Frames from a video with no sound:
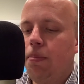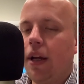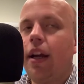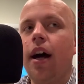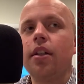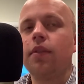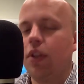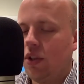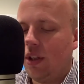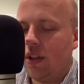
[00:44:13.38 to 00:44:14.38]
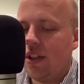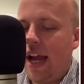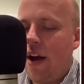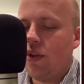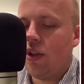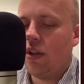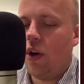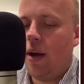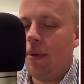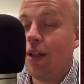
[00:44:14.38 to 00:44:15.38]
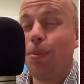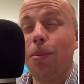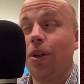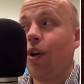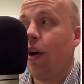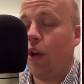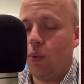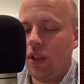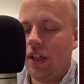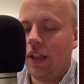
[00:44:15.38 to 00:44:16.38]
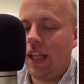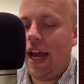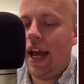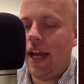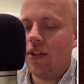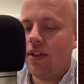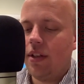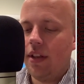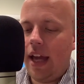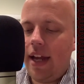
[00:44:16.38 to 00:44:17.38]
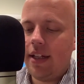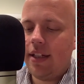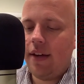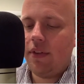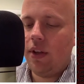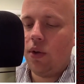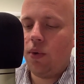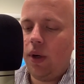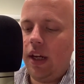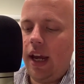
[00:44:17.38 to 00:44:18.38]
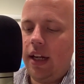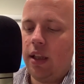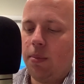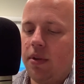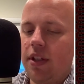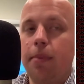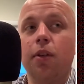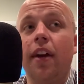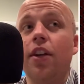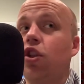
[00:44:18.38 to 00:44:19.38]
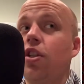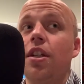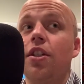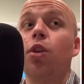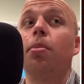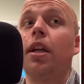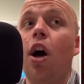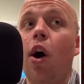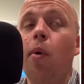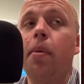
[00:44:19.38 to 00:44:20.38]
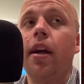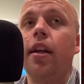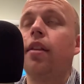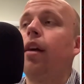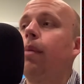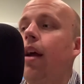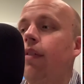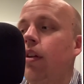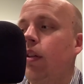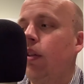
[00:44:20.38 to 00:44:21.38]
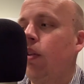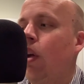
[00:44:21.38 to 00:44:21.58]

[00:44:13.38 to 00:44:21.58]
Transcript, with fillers: because of this little downturn, though, and because people didn't know how long it was going to last, that definitely created the perception of SGC still being open and them having a